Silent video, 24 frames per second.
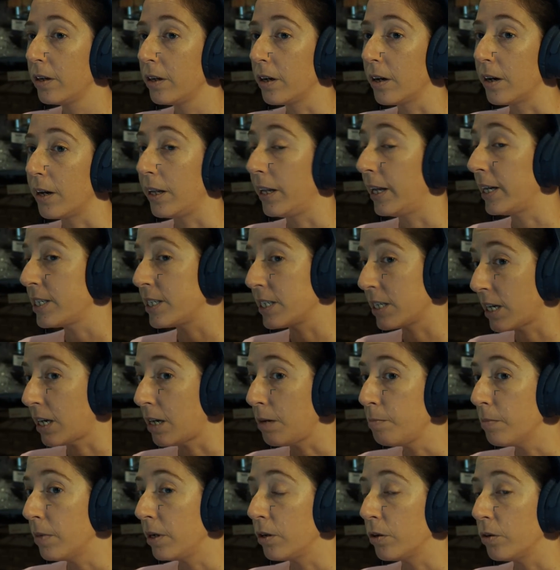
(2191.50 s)

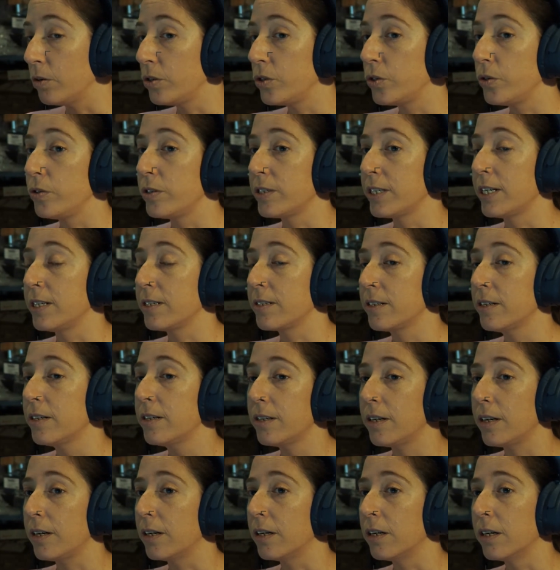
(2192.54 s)
my O2
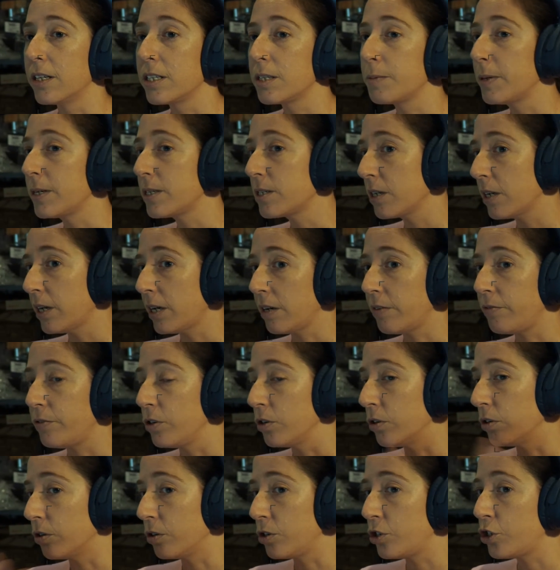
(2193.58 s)
sensor, especially if
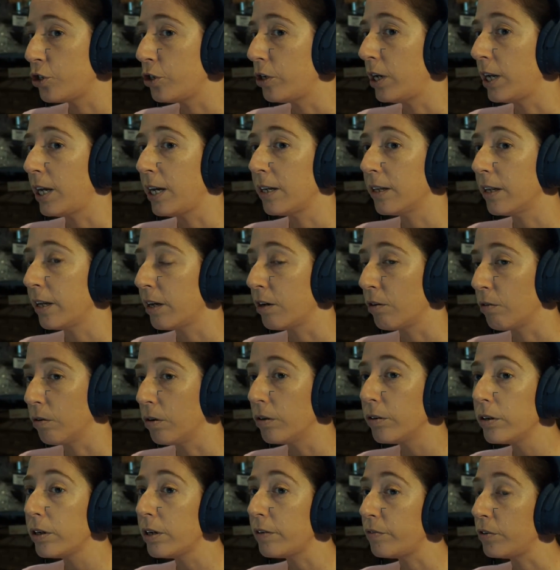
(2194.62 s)
you're tuning later
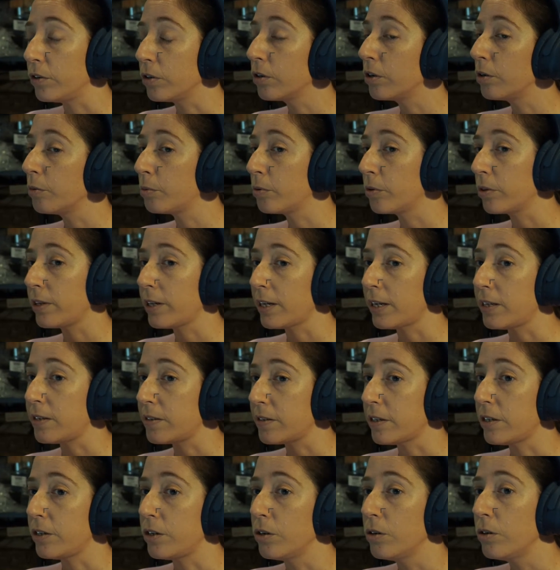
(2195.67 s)
on. If you're going to put the
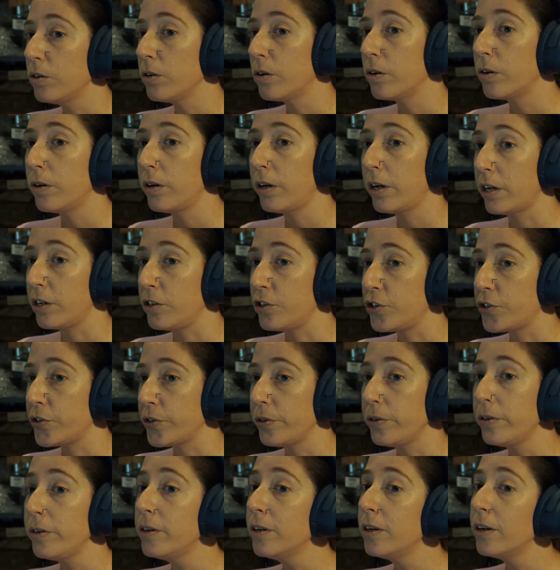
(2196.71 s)
ECU on and
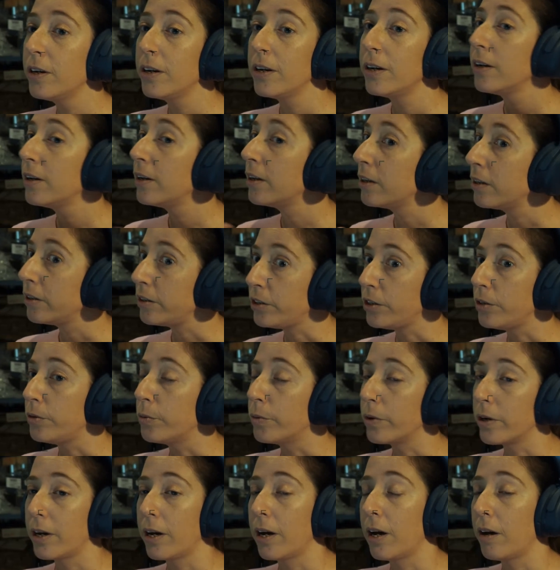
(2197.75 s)
tune, you
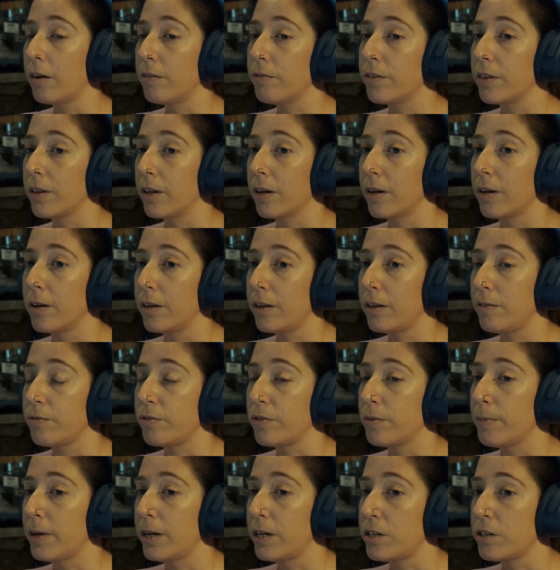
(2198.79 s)
want to have that
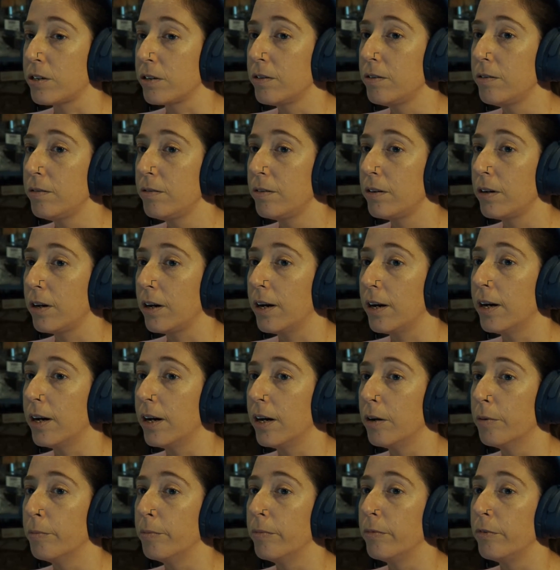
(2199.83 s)
information
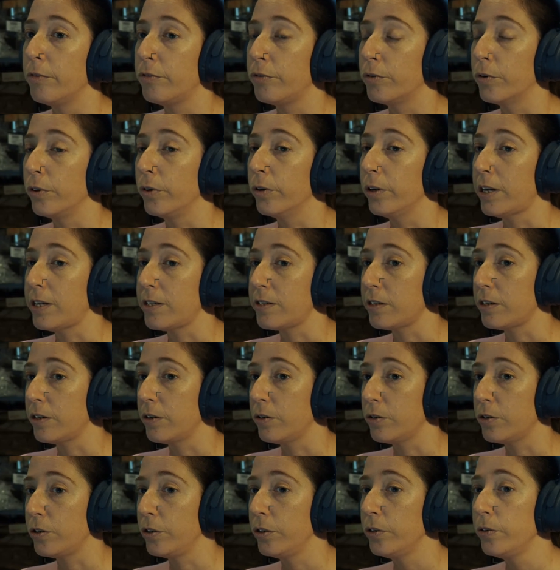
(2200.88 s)
for your ECU
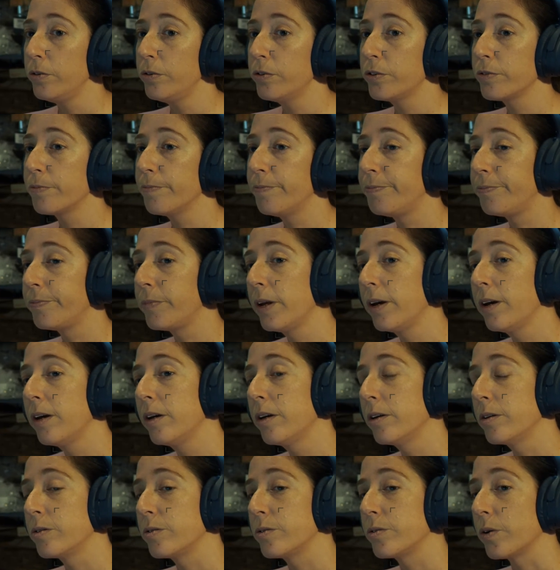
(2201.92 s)
to use.
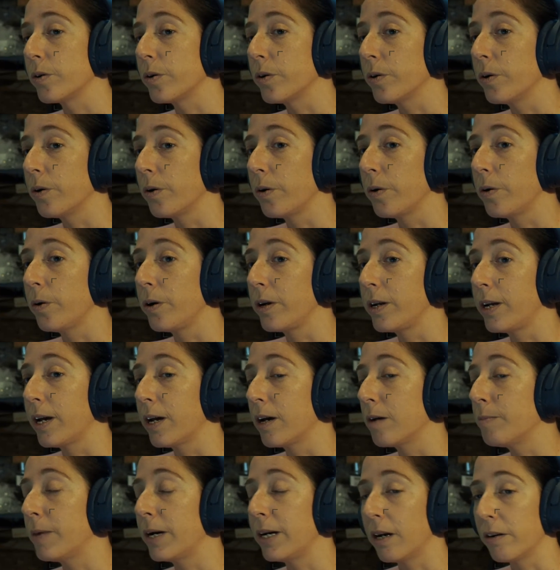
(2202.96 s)
So yeah,
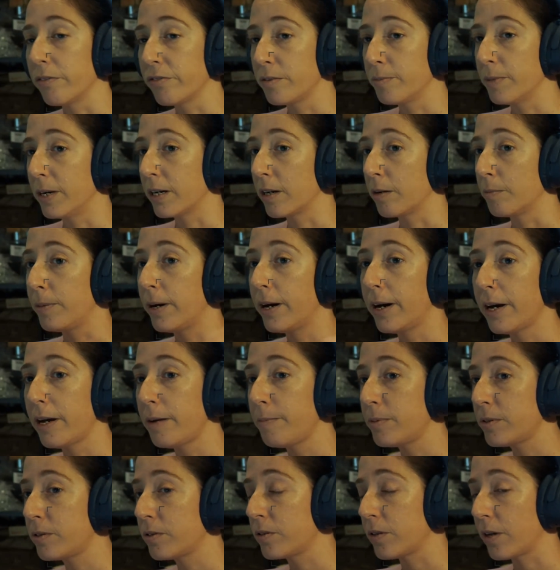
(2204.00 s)
my aftermarket
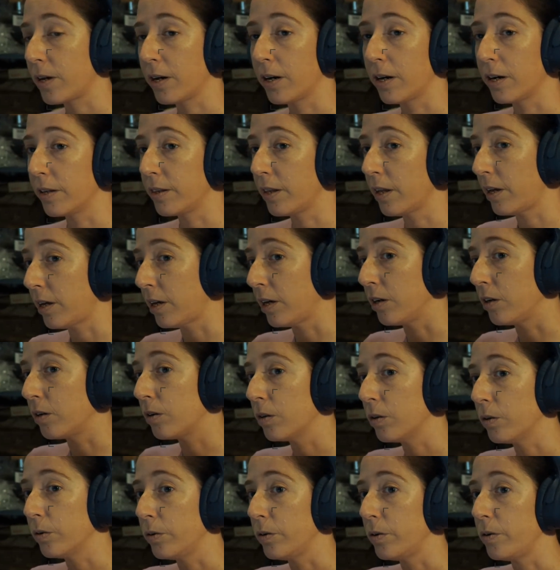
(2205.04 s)
pipes, they
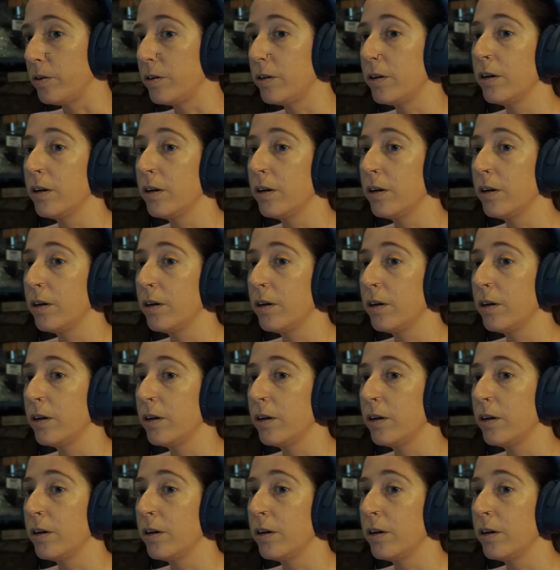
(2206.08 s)
include